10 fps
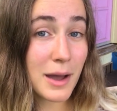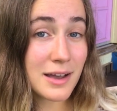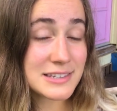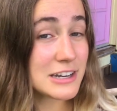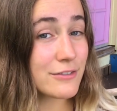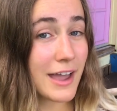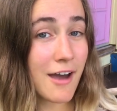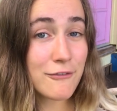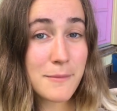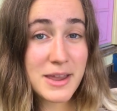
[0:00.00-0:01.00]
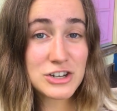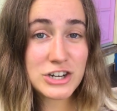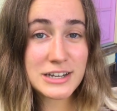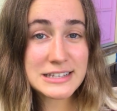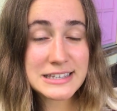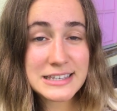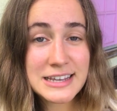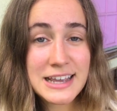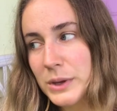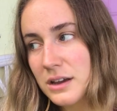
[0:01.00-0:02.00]
positive affirmations.
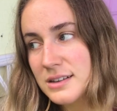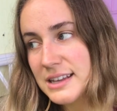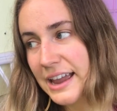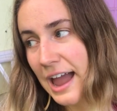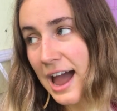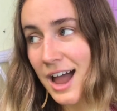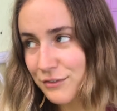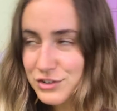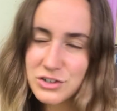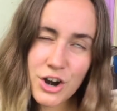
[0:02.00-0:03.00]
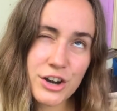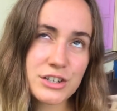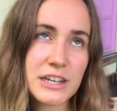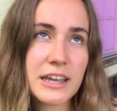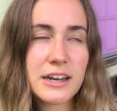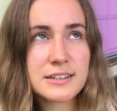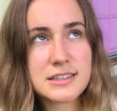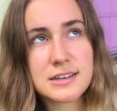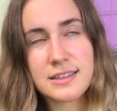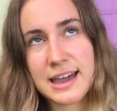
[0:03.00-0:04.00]
Because I have started to get
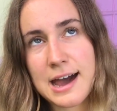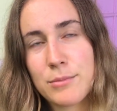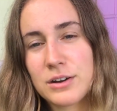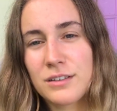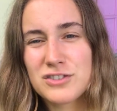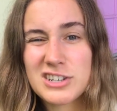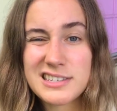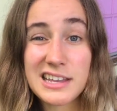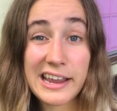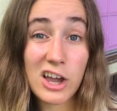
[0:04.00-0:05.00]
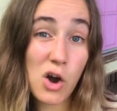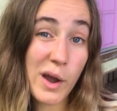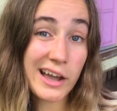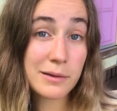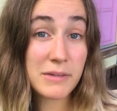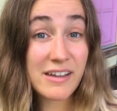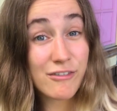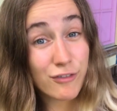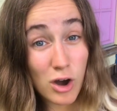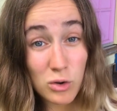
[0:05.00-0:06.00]
into the habit of just like going on my
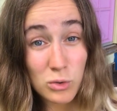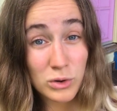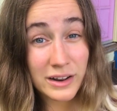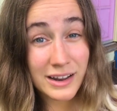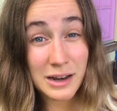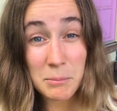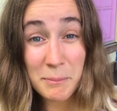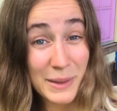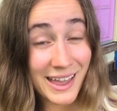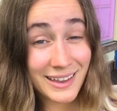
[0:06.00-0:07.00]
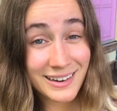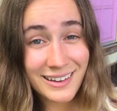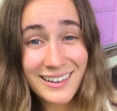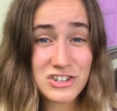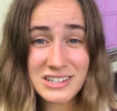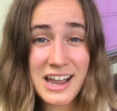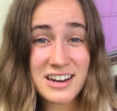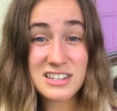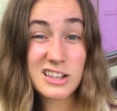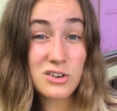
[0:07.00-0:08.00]
phone in bed, just
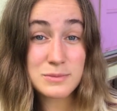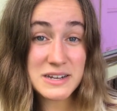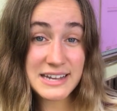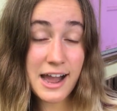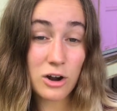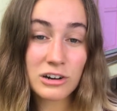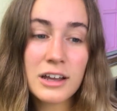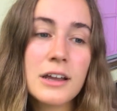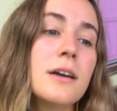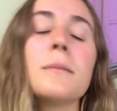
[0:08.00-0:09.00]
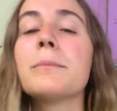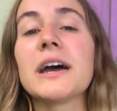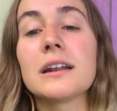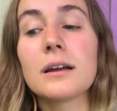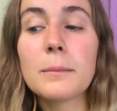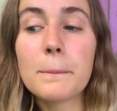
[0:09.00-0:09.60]
kind of slows me down. But